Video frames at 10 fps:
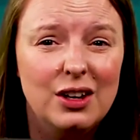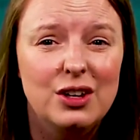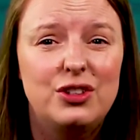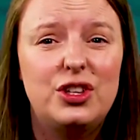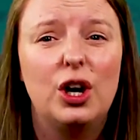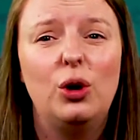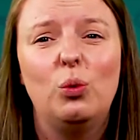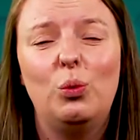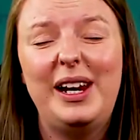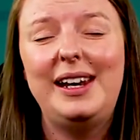So
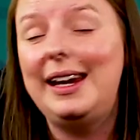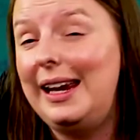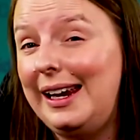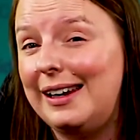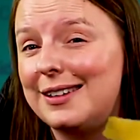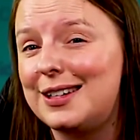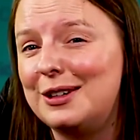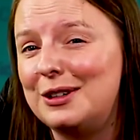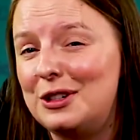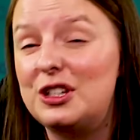we need
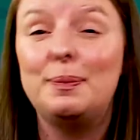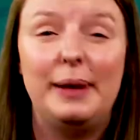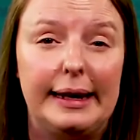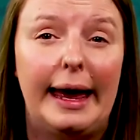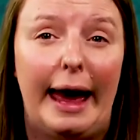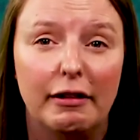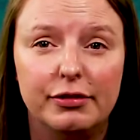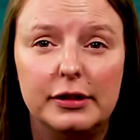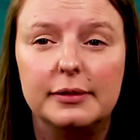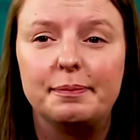to be
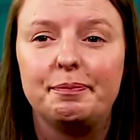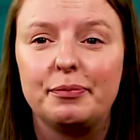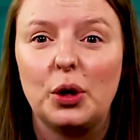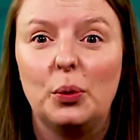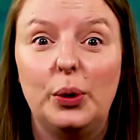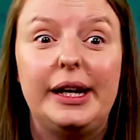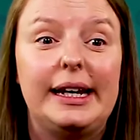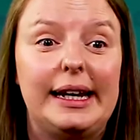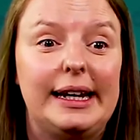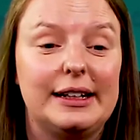careful. We
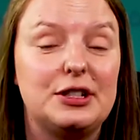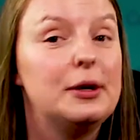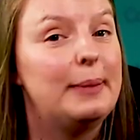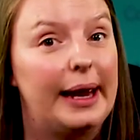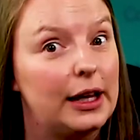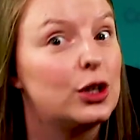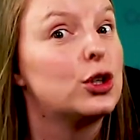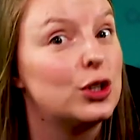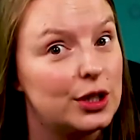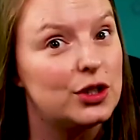need to
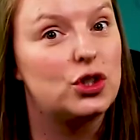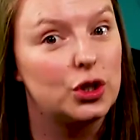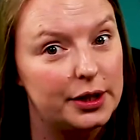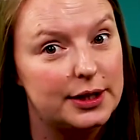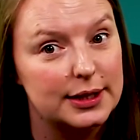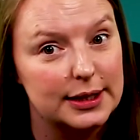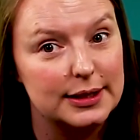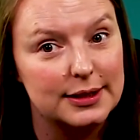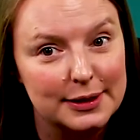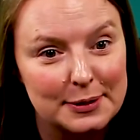make good
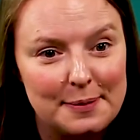choices.